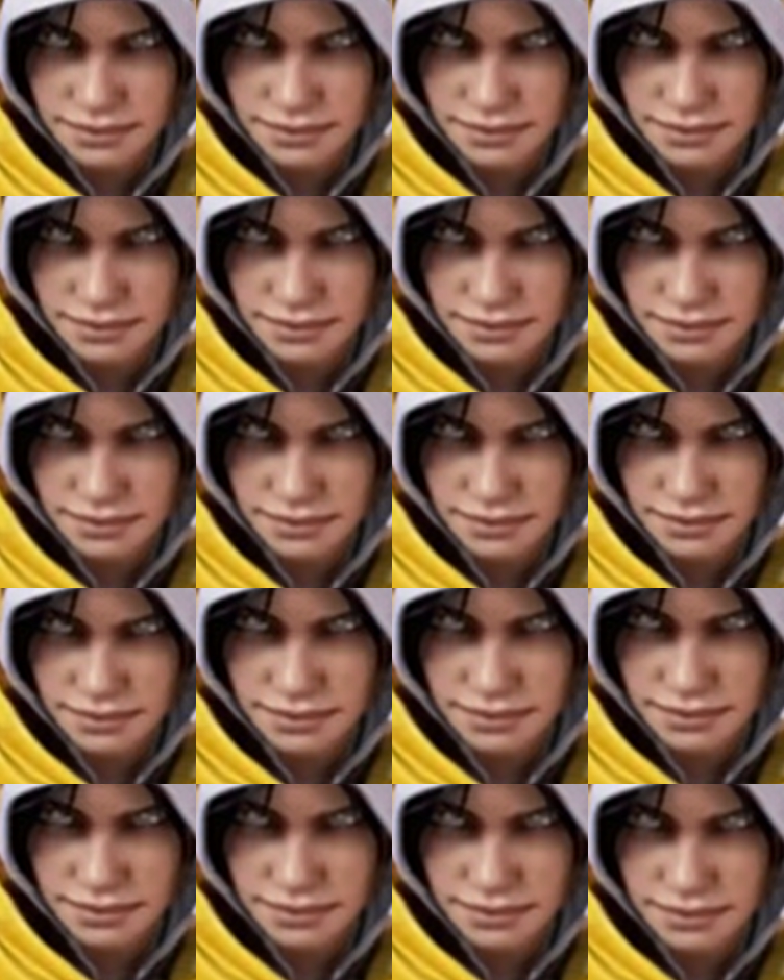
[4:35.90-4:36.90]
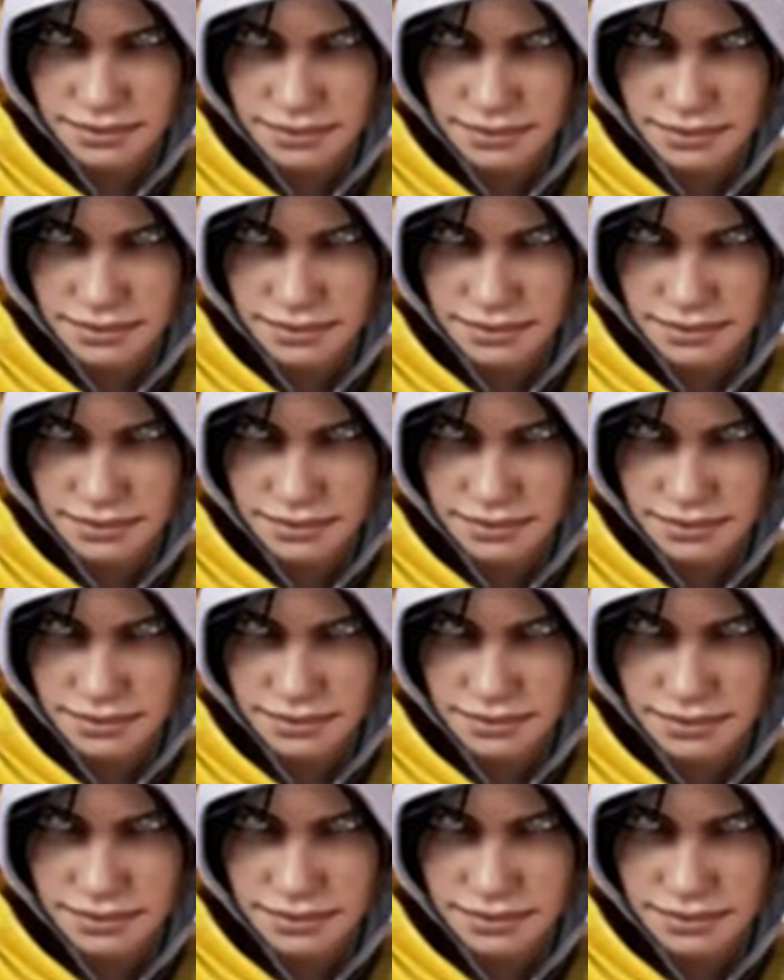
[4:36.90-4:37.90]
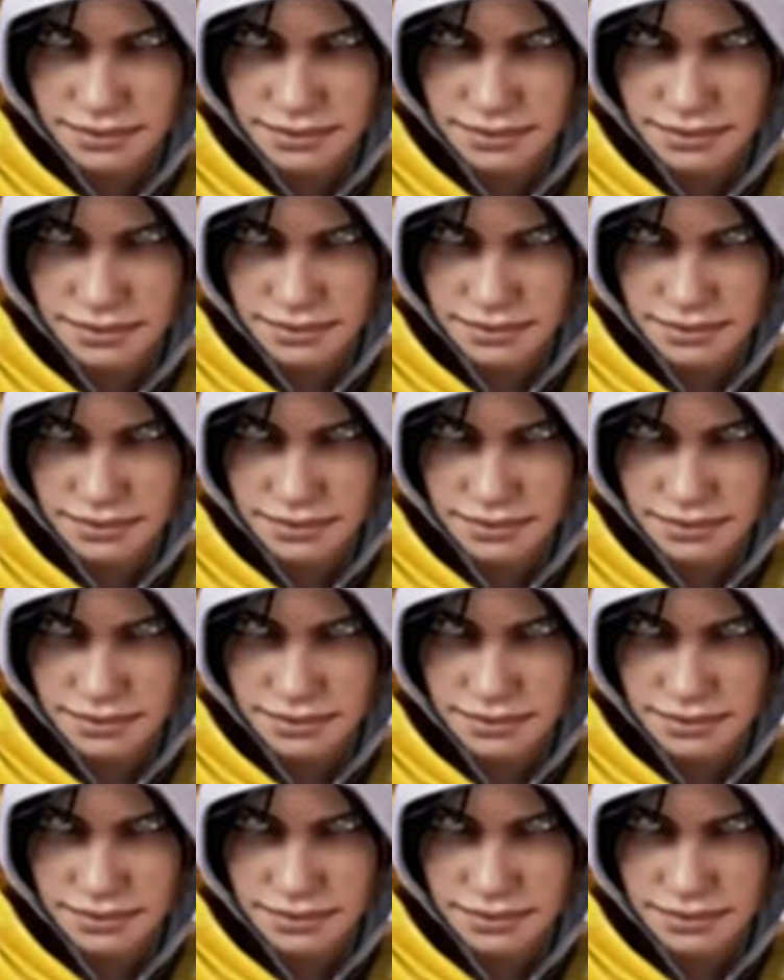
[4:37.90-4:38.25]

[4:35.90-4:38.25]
Nothing is said.